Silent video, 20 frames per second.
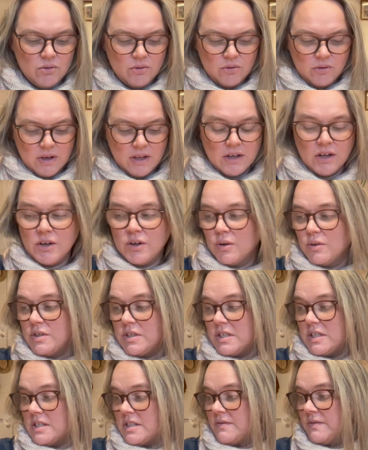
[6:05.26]
and I know
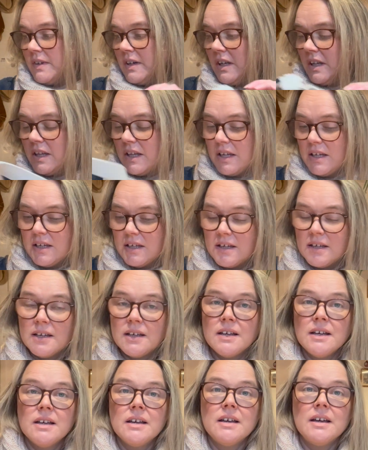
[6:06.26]
she's really
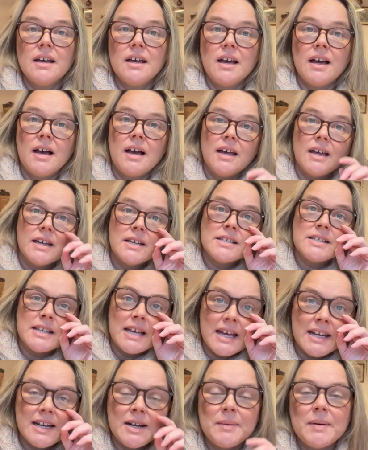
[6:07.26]
uh,
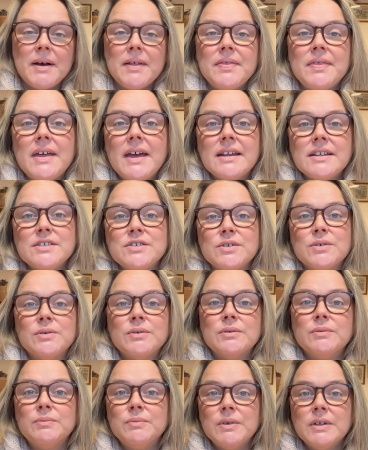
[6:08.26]
excited about that.
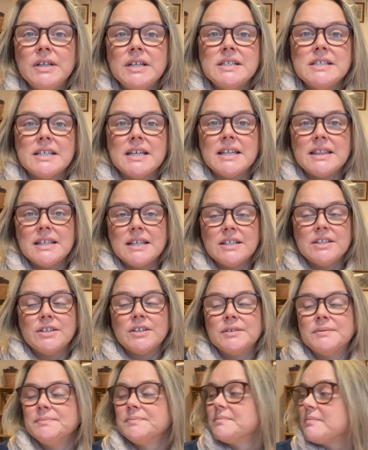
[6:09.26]
So we need to get that
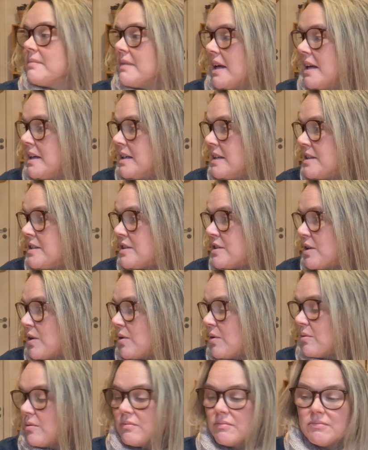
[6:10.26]
done.
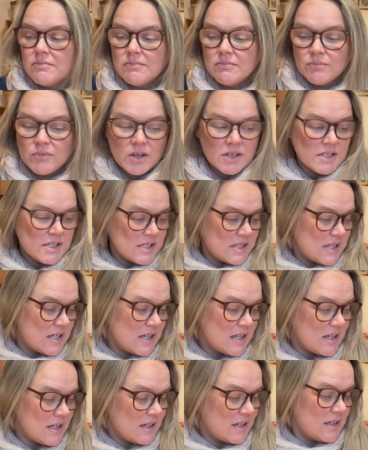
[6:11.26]
So once
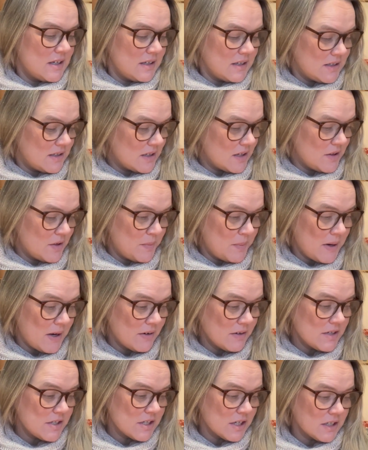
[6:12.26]
the another pair
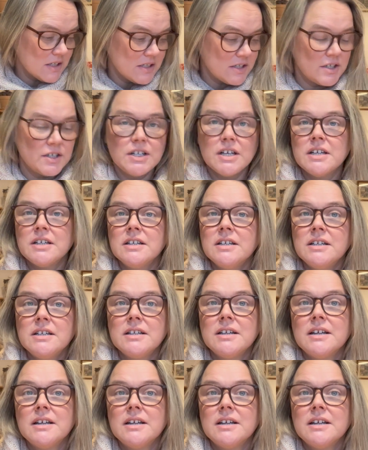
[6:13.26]
of socks are done,